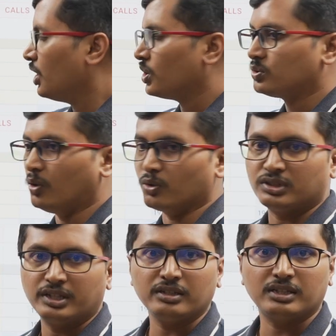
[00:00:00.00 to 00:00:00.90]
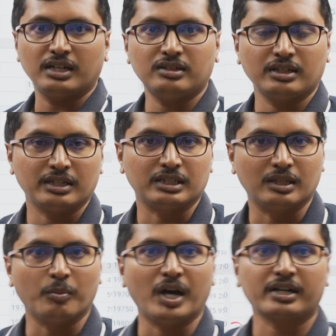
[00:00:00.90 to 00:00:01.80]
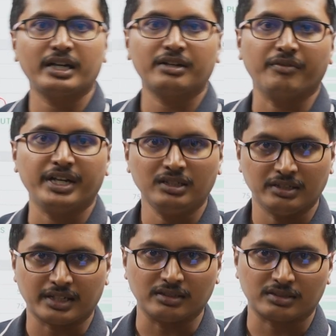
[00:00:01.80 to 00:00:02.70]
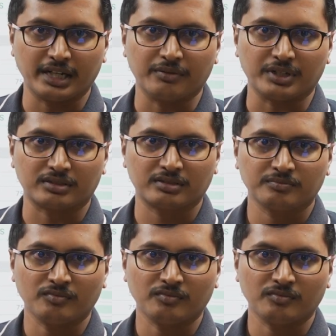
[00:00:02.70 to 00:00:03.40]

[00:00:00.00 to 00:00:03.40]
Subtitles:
So think that the market went sideways.